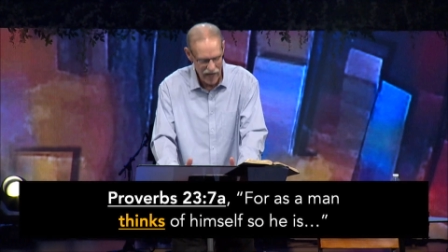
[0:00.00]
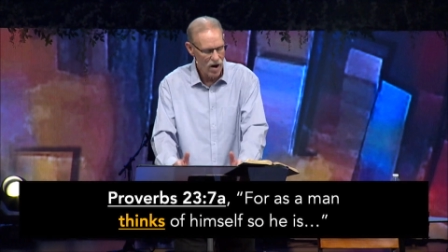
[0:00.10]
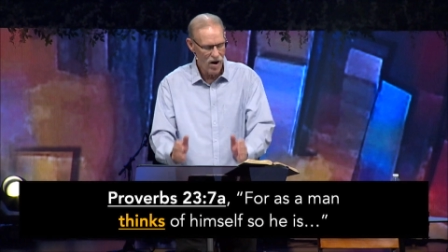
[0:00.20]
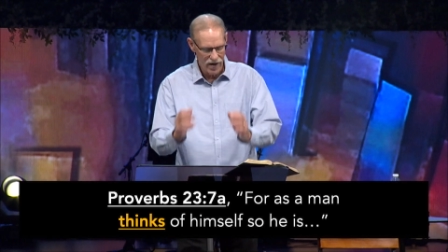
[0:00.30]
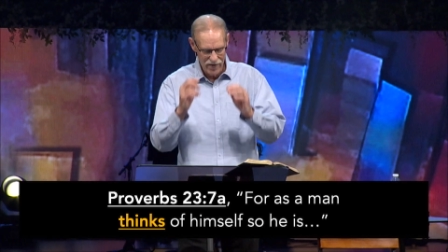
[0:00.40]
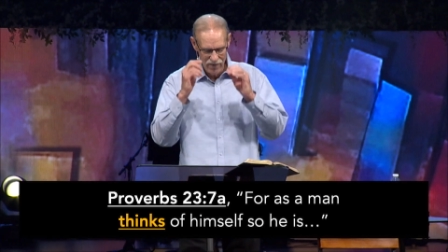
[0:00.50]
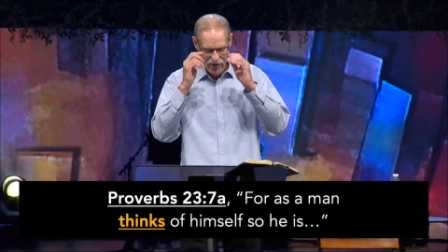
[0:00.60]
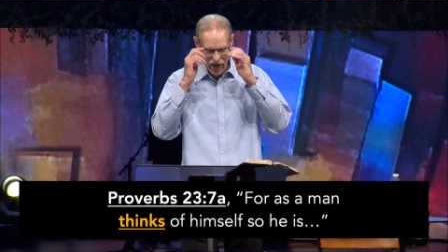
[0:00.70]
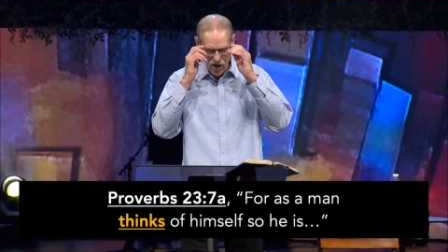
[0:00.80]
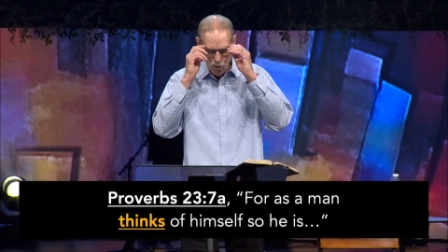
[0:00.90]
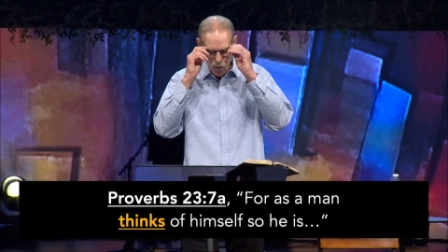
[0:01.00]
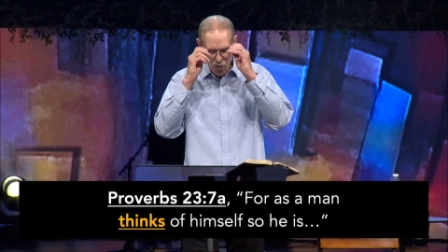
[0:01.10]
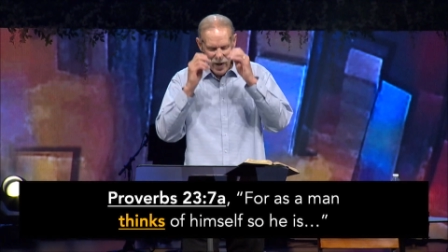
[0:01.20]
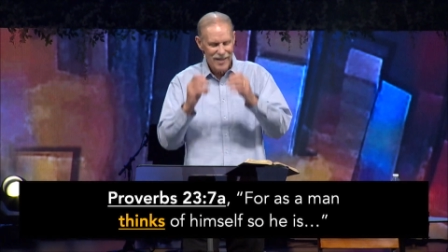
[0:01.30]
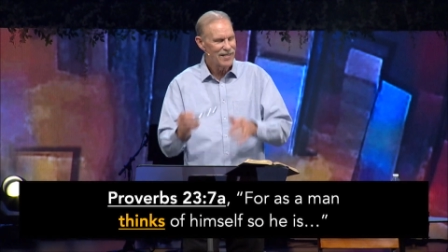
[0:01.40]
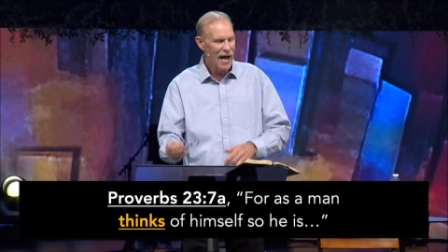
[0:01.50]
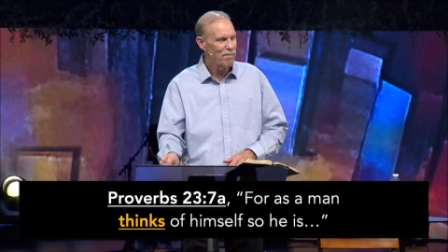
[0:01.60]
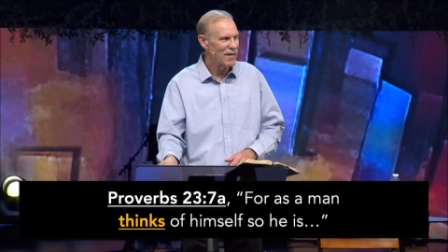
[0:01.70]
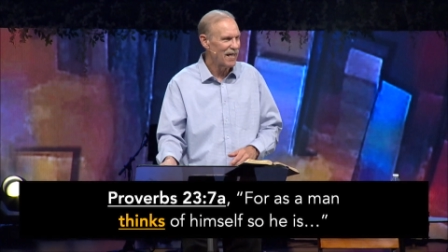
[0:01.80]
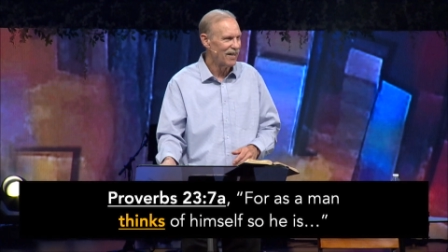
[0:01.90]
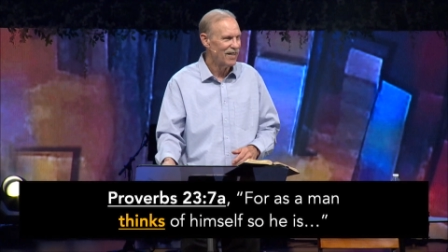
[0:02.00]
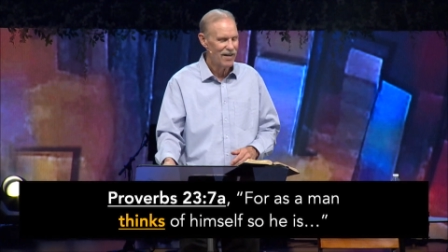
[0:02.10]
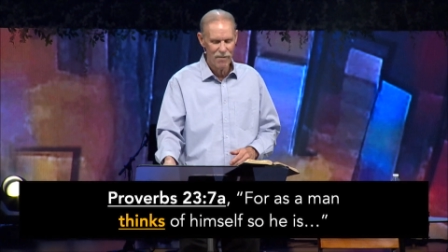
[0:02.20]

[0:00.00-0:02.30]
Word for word: they are. What does that mean?